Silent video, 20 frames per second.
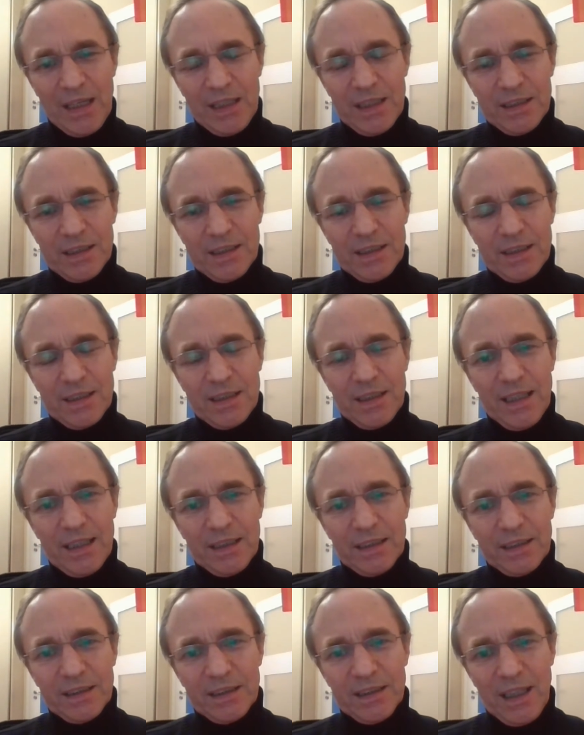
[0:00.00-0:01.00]

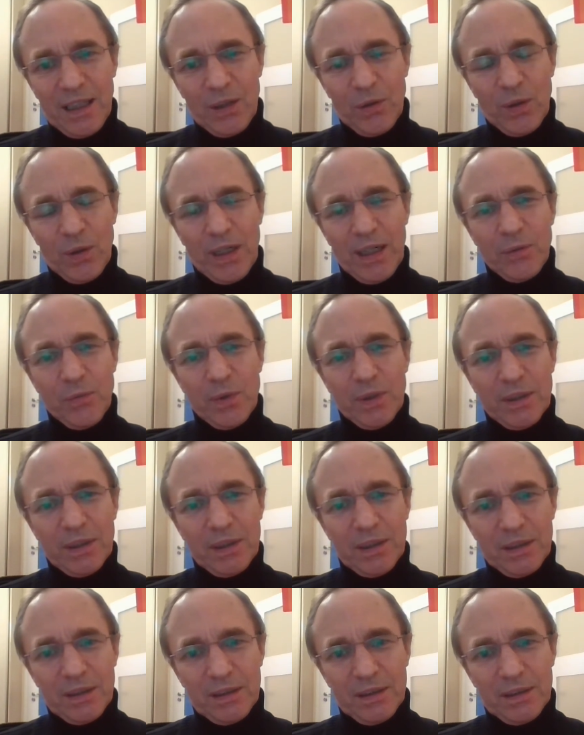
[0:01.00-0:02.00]
And now I
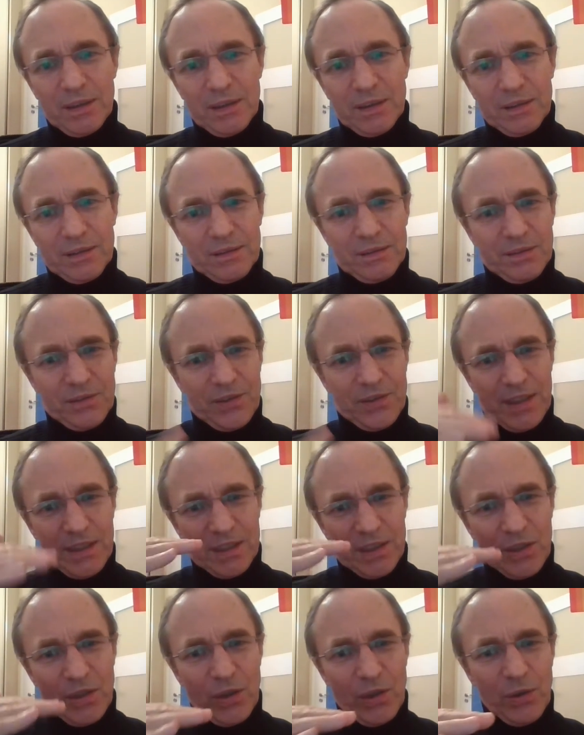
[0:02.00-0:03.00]
will
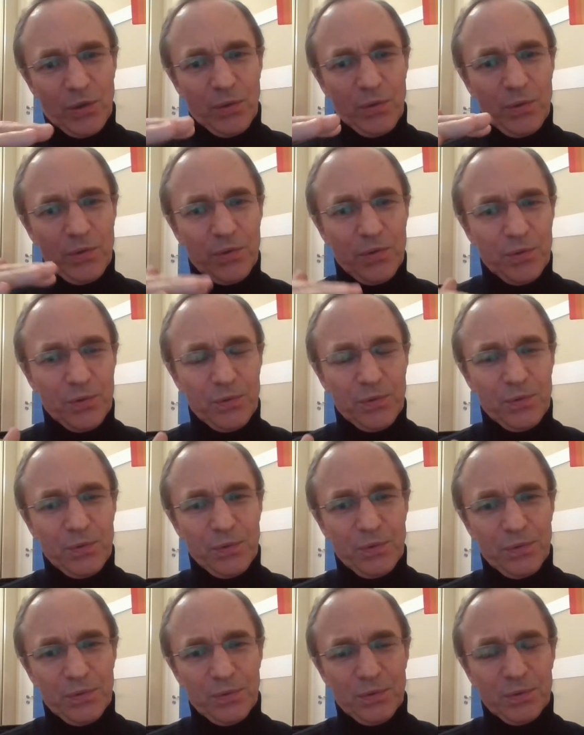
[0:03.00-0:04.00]
just go
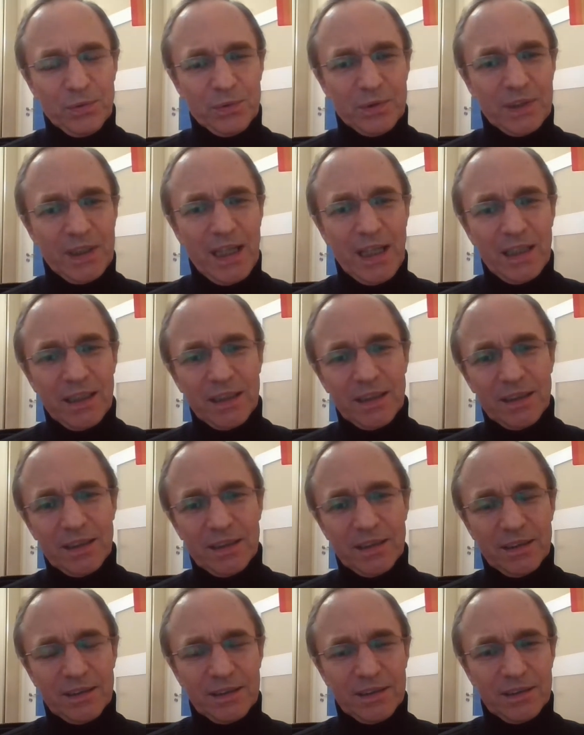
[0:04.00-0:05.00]
through 10
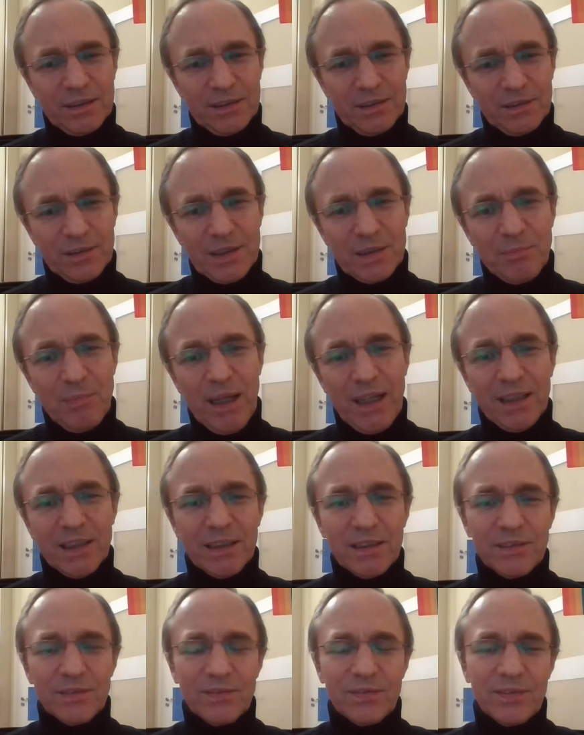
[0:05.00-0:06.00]

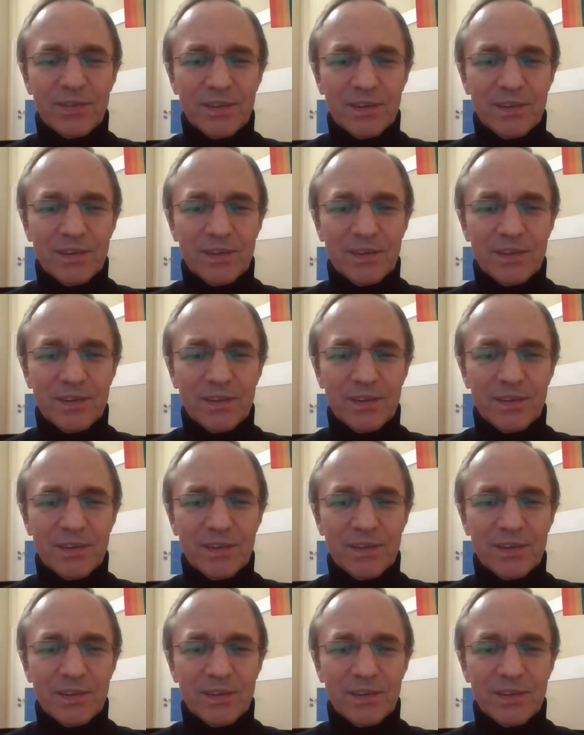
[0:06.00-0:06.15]
respective